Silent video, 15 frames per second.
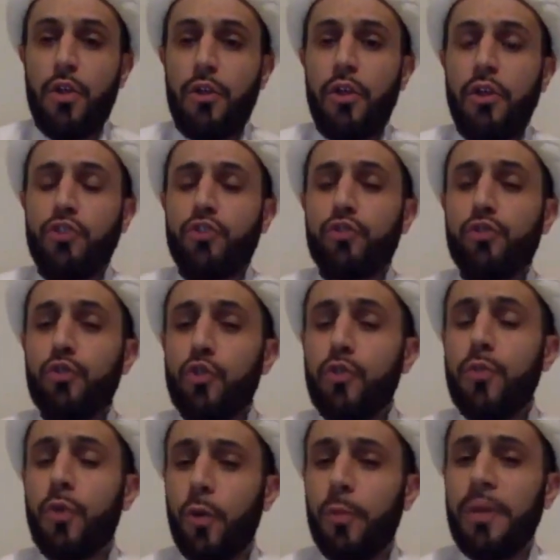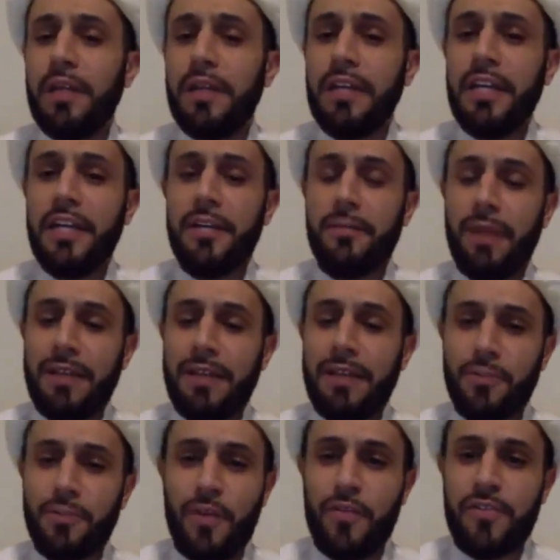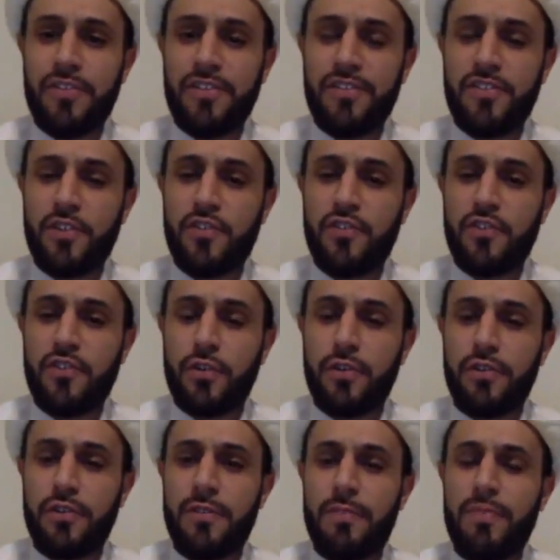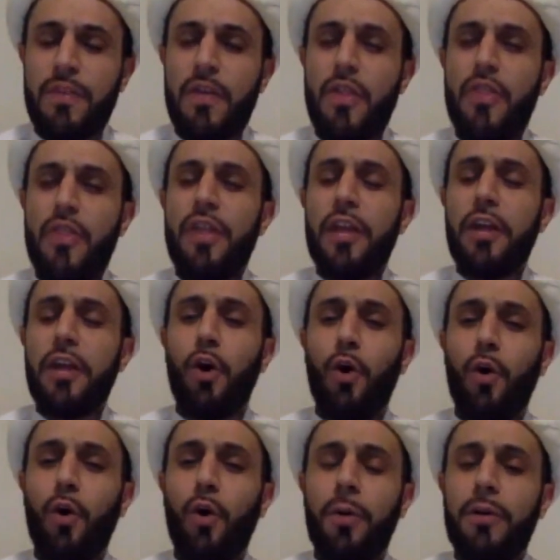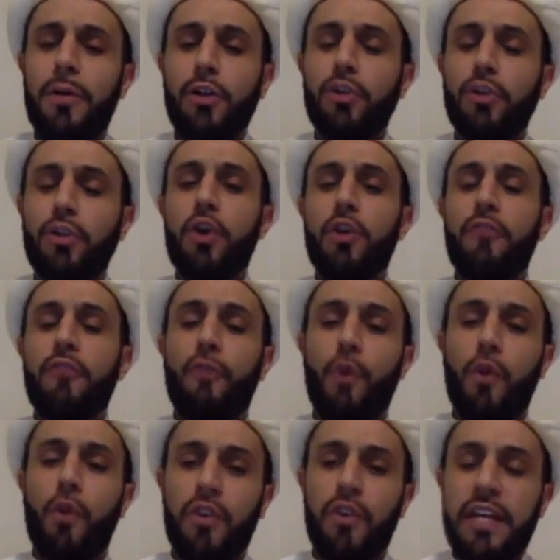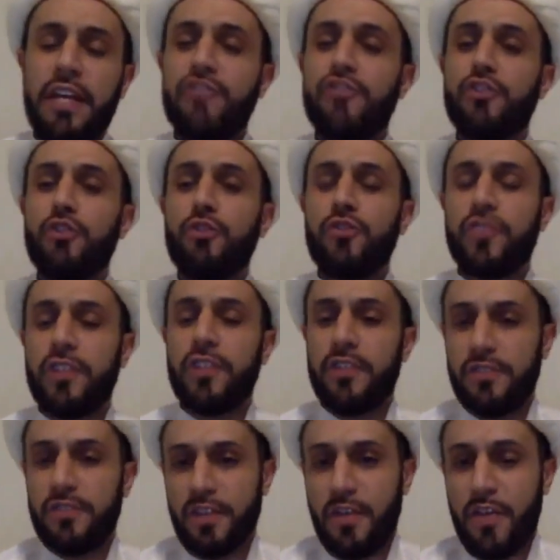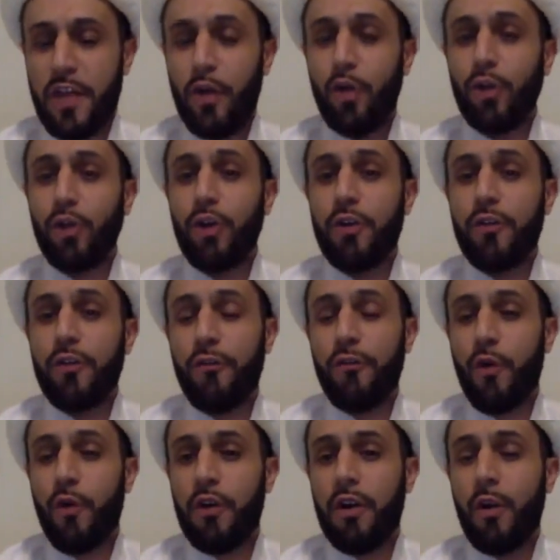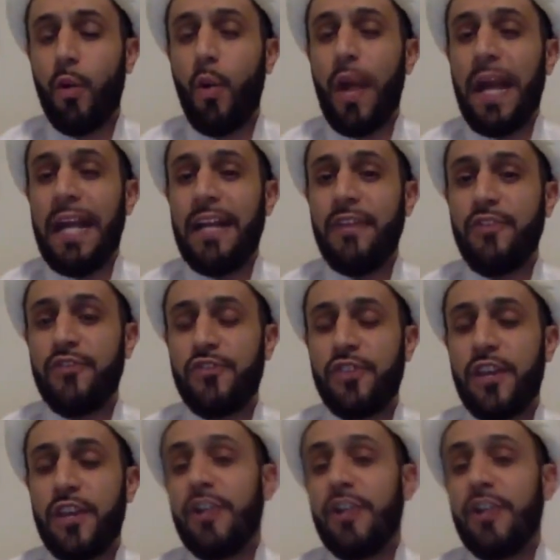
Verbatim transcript: The true mu'mineen, my dear brothers and sisters, they don't look for excuses. They don't look for ways